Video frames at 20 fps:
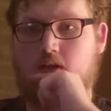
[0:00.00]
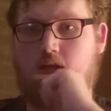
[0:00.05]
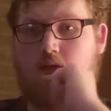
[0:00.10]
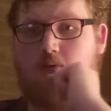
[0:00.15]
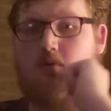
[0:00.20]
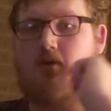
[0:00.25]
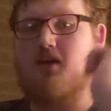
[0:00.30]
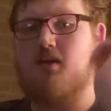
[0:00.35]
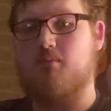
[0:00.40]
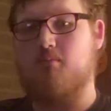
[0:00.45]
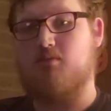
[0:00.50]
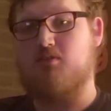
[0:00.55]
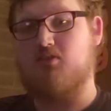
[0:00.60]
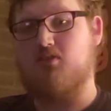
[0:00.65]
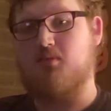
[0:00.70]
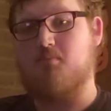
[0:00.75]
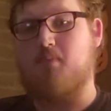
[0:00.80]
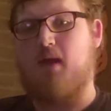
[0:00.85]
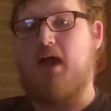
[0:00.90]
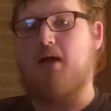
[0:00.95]
when it comes to
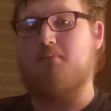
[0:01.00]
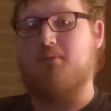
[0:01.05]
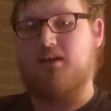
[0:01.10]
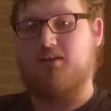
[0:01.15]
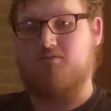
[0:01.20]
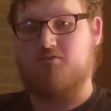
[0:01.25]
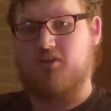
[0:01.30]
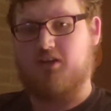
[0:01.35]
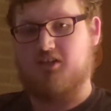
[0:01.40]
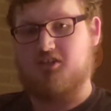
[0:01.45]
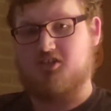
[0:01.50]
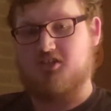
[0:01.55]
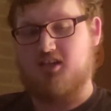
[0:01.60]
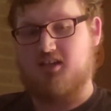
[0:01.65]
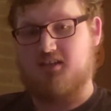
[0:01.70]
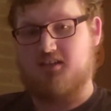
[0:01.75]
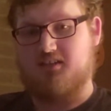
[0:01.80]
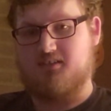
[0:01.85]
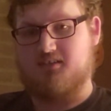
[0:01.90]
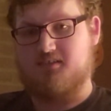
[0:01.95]
the Batman
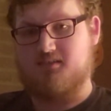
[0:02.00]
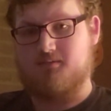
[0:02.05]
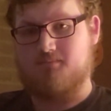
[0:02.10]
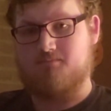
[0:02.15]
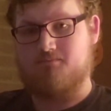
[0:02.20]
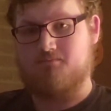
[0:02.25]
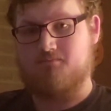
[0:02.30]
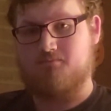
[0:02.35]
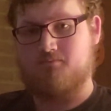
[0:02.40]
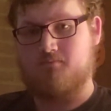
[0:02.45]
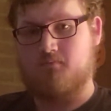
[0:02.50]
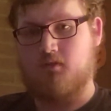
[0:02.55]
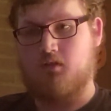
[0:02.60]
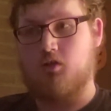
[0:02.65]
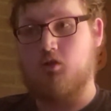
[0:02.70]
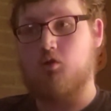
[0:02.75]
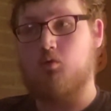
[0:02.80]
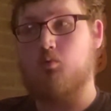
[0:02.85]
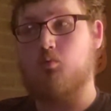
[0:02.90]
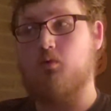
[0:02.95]
franchise,
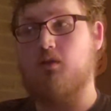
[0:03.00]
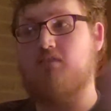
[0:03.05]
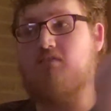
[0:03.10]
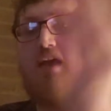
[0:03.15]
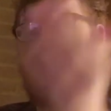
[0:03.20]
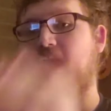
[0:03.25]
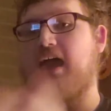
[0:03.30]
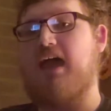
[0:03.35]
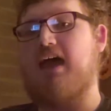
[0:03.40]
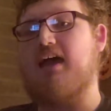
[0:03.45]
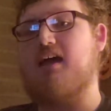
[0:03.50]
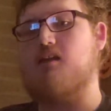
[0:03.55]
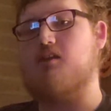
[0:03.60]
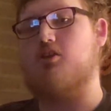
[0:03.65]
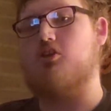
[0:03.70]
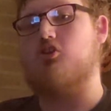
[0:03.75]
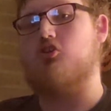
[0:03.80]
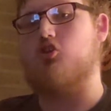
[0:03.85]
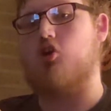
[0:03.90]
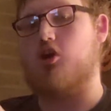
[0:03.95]
we've
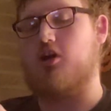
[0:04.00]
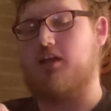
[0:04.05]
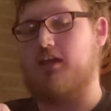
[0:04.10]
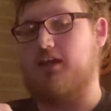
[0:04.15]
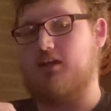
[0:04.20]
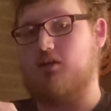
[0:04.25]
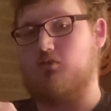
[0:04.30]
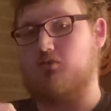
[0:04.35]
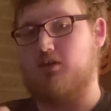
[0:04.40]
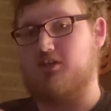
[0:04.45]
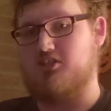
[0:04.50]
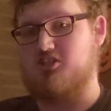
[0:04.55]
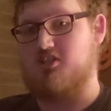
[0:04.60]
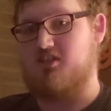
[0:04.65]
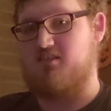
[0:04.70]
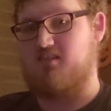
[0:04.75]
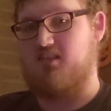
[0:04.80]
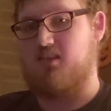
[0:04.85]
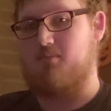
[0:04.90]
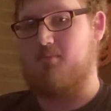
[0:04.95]
had dark
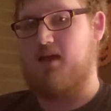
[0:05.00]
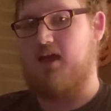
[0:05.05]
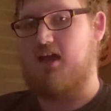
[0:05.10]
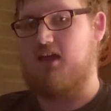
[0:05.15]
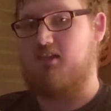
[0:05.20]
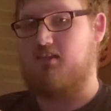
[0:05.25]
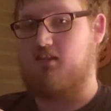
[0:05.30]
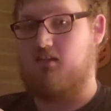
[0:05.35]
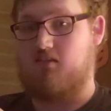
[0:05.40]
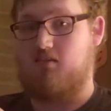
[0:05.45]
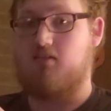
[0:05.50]
iterations in the past.